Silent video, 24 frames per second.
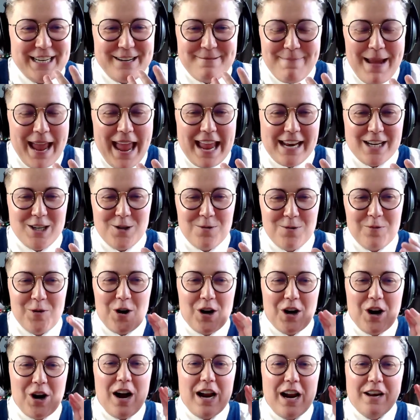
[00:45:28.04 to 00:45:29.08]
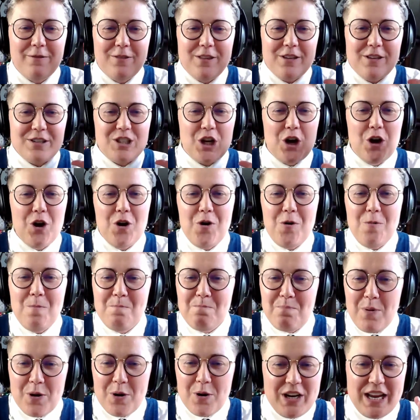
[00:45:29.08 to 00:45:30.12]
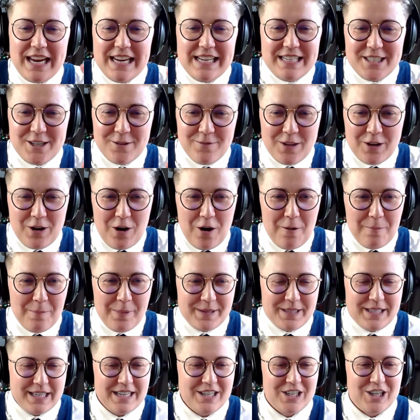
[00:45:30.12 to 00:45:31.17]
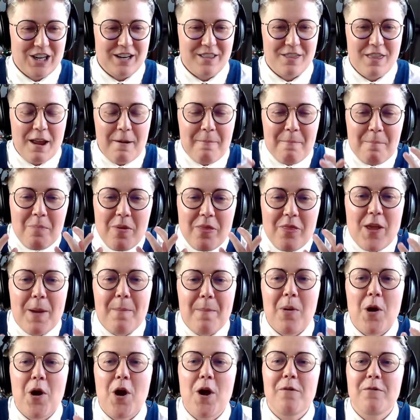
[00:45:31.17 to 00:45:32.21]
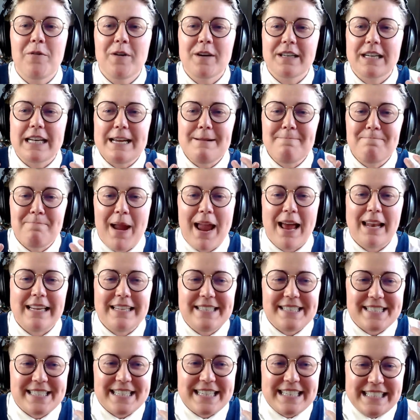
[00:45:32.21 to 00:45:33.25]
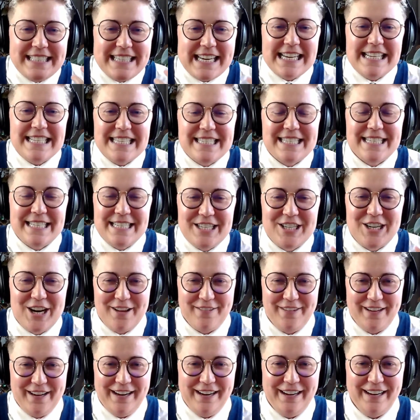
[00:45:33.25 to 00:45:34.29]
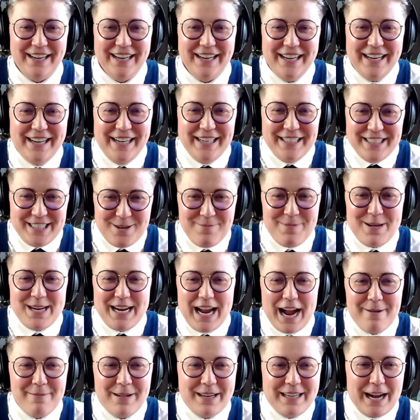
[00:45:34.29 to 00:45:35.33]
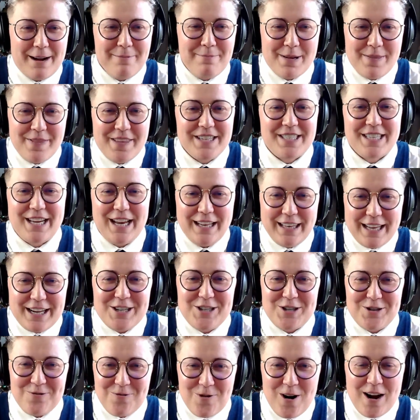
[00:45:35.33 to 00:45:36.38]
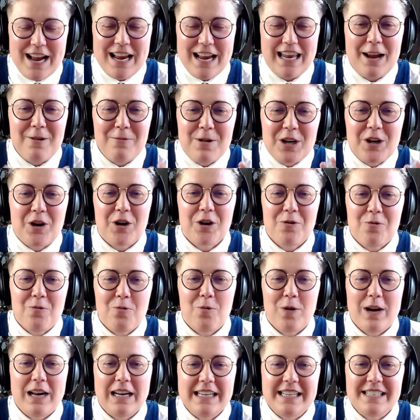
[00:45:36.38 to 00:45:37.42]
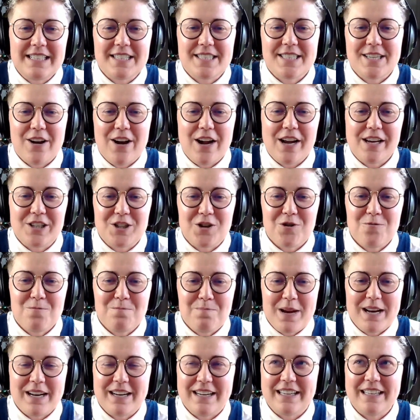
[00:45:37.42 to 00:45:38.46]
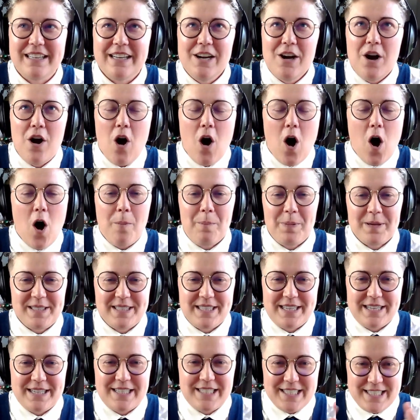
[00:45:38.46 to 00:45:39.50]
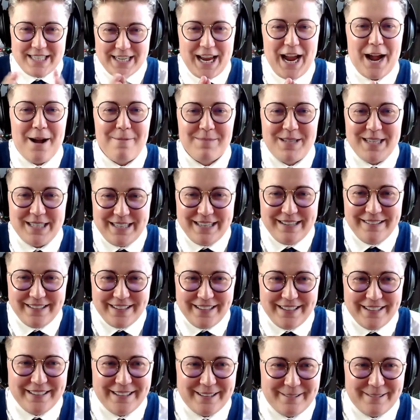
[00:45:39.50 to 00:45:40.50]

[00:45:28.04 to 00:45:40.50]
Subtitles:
match. We've got kind of the two bookends of the competition. They're perfectly balanced against each other to be coming up in this collision, right? Like, we couldn't really design two better opposites to come together.